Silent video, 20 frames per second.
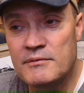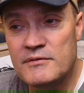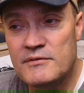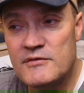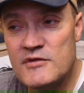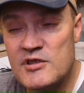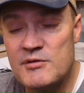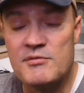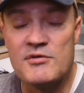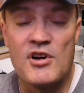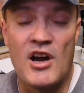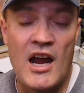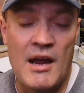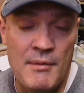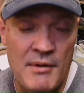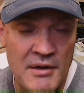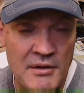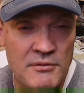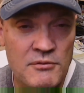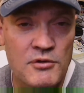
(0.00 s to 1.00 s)

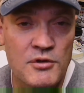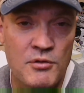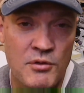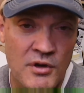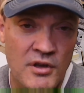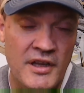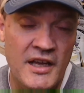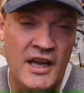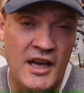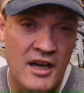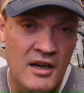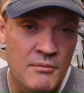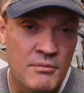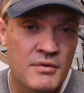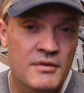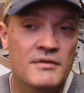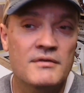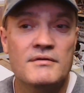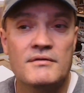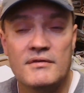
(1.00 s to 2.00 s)
Subscribing would really
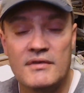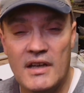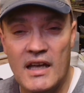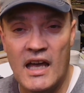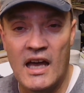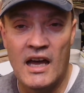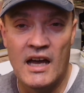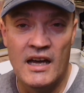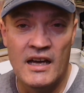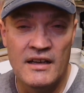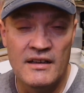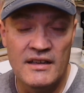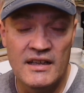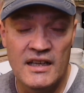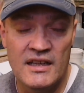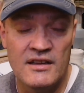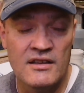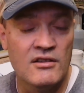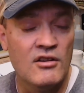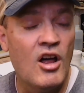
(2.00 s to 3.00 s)
help
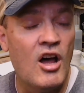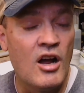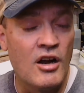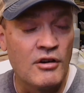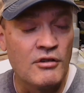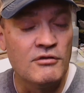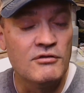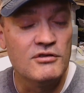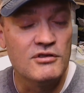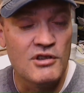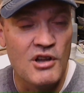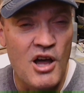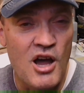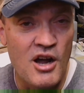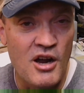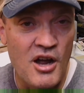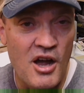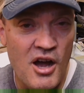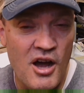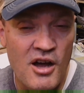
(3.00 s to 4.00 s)
in the
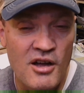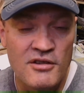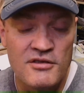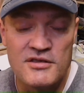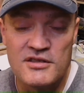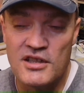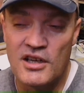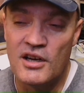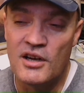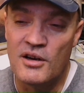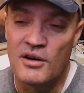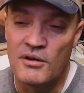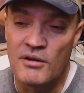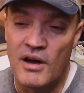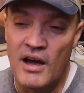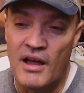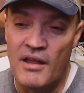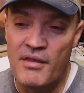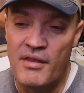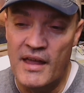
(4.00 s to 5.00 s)
long haul.
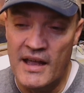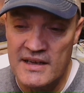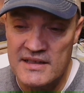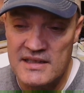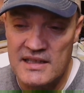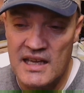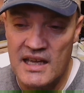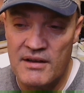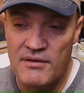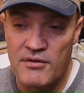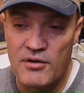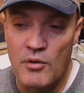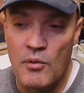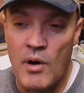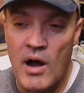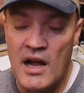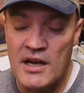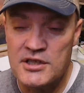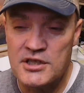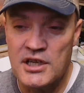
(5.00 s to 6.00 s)
So thanks again for
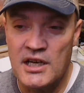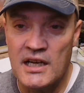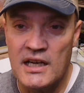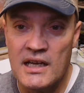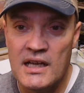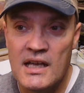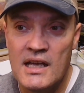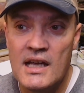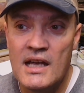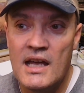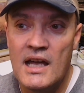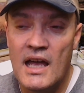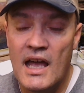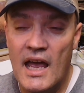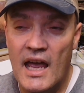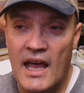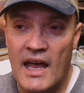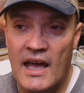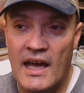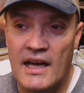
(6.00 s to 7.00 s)
watching,
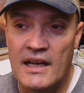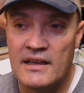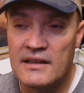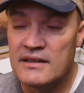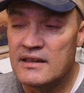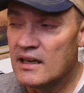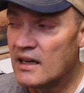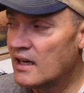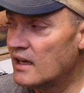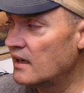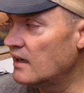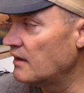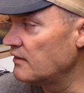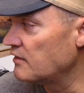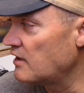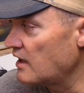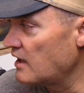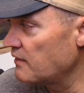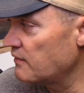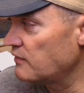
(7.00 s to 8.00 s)
and I've
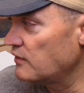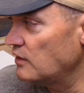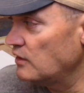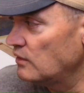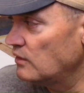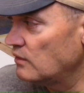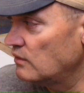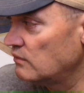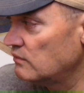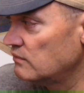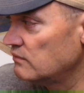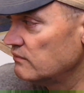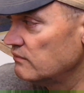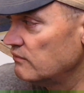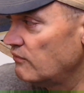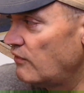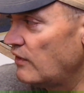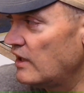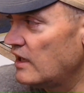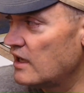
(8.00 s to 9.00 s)
got a few
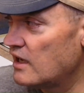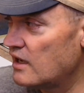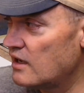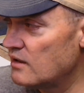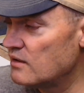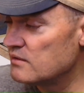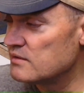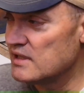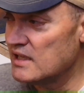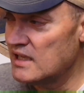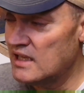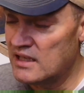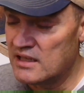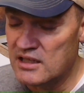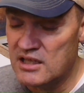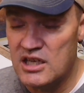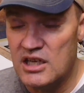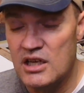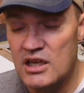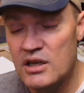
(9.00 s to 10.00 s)
videos in
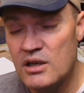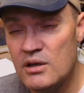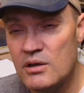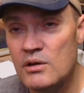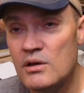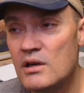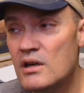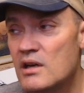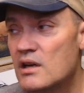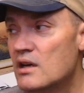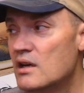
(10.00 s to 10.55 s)
queue